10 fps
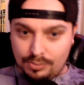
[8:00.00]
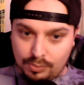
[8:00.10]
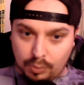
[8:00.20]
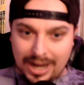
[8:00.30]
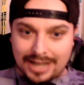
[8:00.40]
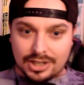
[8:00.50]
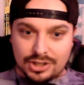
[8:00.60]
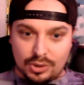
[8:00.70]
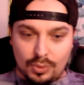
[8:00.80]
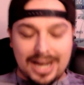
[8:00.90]
week to
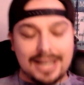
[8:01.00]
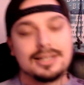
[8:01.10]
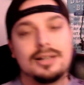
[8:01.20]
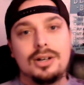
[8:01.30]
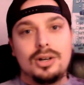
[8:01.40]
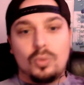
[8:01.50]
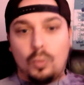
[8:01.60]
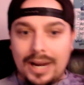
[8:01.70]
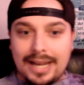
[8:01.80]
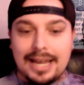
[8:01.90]
2 weeks,
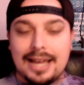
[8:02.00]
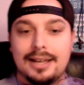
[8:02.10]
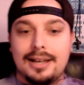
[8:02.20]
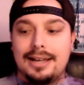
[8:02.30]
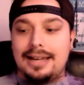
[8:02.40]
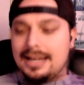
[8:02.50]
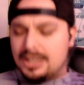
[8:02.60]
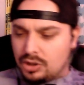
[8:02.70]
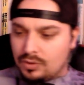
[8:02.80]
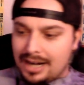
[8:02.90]
we get
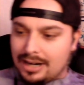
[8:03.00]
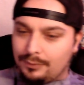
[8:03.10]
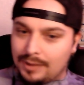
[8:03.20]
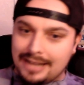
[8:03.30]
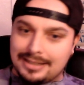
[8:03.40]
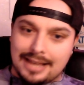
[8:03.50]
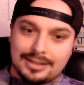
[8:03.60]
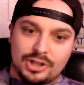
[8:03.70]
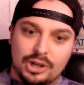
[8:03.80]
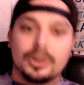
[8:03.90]
integrated flight
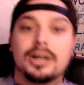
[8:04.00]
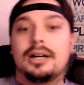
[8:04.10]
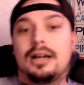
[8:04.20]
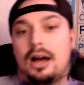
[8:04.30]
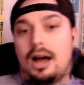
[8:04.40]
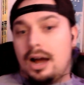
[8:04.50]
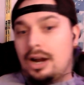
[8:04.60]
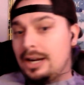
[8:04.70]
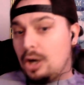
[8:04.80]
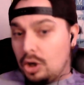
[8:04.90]
test 2.
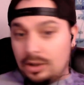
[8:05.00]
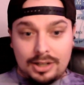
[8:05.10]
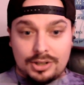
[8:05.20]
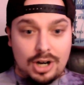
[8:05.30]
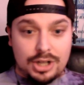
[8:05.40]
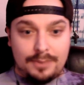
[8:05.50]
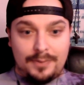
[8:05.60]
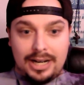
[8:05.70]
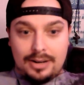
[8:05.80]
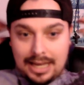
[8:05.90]
In earlier Starship
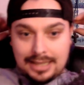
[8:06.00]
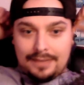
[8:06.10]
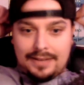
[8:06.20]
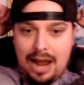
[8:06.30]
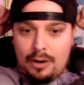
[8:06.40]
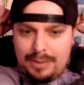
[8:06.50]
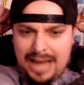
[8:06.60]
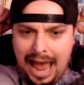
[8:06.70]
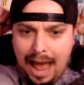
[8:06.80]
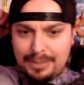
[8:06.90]
videos, I said that I would be
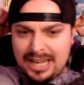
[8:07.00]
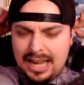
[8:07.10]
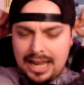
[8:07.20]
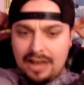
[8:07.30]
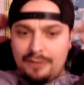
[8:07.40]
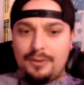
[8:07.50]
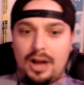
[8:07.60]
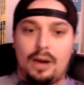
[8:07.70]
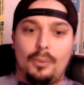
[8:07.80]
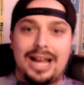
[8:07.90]
happy if
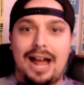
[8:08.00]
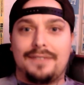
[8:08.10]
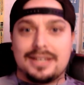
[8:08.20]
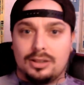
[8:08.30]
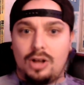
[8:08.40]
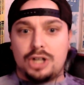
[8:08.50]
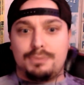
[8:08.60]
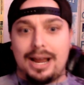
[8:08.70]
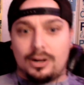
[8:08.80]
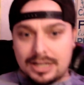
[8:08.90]
we got this launched
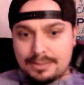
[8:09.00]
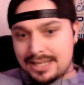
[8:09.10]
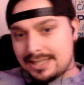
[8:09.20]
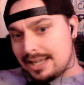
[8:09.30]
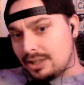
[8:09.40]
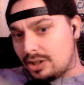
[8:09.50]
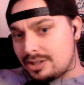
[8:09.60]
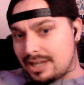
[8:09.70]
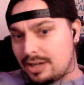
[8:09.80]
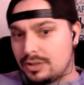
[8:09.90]
by Christmas. It
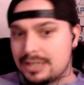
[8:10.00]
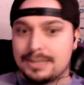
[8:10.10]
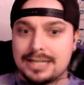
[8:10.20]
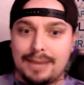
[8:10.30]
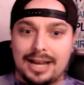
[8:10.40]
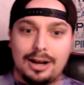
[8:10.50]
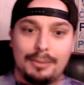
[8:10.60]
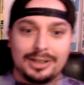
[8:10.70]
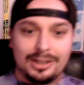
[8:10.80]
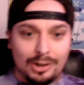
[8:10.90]
looks like Christmas might come
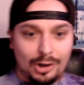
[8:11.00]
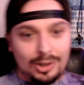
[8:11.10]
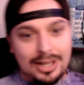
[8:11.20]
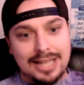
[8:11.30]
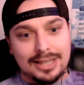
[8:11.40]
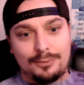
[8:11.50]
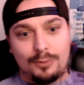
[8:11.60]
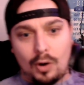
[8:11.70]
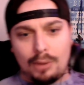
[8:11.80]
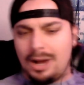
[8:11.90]
a little early in the
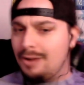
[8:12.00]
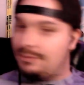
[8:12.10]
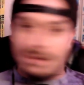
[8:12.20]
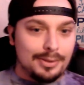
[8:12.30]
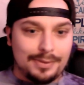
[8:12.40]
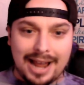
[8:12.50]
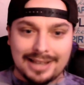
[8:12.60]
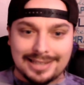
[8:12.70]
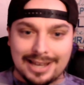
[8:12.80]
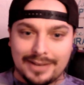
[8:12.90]
form of
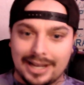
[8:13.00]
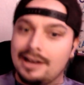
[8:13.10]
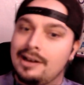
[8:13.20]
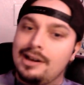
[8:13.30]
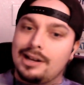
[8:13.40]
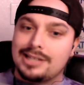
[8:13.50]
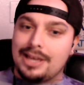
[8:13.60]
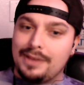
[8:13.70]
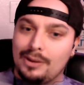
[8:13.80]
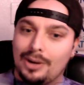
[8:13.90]
Thanksgiving, because I
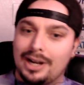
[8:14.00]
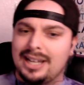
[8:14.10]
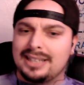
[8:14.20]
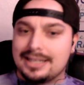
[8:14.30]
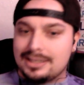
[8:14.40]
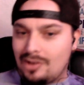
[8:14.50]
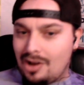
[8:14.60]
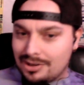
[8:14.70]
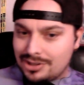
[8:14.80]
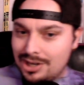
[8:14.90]
think we're going to get this
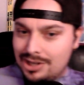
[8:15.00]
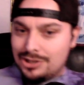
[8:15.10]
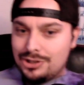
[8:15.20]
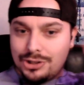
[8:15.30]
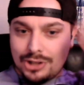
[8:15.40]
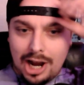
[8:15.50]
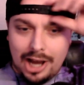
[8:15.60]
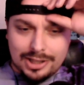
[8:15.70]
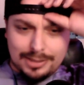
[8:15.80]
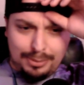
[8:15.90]
launch
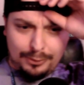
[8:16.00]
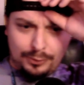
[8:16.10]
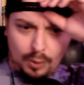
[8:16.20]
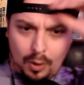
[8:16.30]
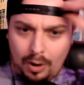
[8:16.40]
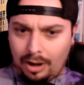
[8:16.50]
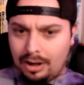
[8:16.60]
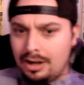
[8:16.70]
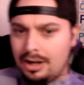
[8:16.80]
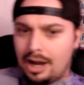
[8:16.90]
just before
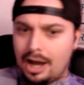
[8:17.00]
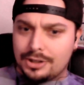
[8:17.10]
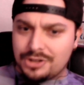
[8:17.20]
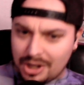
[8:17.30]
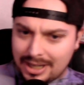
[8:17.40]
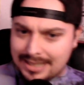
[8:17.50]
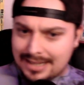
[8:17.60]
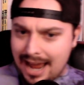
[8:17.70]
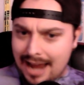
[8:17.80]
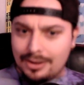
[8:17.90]
Turkey
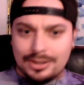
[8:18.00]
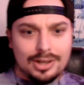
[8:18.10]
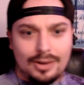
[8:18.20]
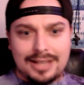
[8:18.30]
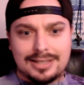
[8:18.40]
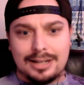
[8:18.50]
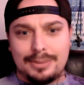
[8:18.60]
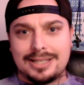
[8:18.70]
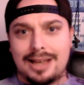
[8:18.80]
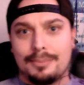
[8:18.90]
Day. So that's going to be
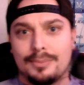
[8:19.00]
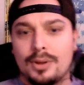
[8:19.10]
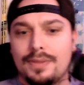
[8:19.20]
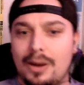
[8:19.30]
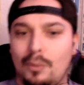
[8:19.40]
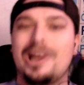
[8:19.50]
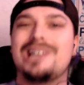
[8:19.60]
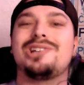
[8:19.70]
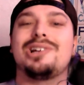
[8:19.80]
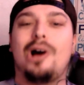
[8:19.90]
something that we
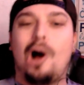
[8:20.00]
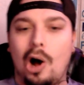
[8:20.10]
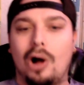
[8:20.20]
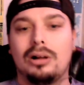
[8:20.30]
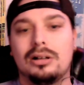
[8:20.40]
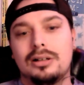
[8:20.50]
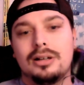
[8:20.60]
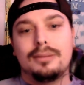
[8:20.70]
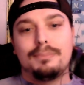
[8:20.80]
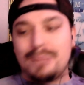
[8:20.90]
should all
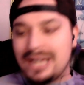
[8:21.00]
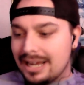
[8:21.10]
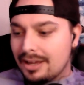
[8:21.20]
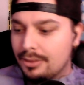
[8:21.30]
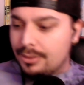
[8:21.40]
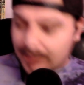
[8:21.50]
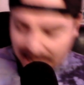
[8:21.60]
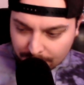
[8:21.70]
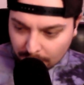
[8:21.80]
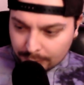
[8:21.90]
be
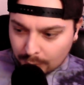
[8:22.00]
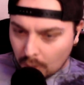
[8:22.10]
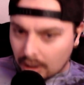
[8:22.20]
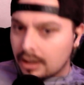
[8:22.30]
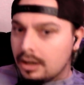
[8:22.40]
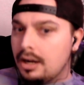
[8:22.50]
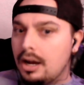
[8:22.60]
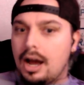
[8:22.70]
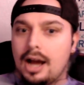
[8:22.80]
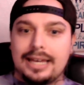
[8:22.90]
thankful for.
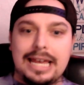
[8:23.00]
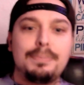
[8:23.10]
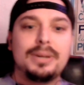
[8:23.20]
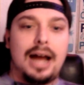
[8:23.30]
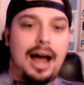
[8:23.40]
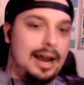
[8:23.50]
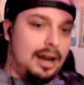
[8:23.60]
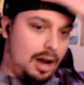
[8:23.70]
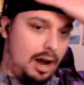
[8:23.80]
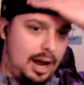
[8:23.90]
Keep an eye
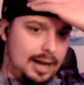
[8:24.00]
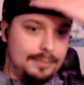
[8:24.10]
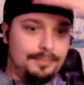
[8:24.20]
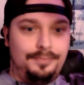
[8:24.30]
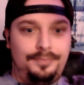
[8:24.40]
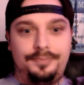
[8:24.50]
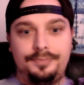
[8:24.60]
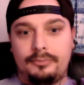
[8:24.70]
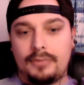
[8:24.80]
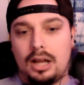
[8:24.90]
on
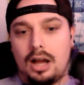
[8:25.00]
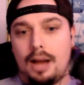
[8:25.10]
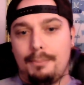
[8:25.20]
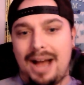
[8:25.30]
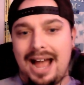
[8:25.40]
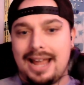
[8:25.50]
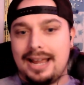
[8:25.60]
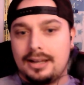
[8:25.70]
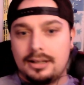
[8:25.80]
my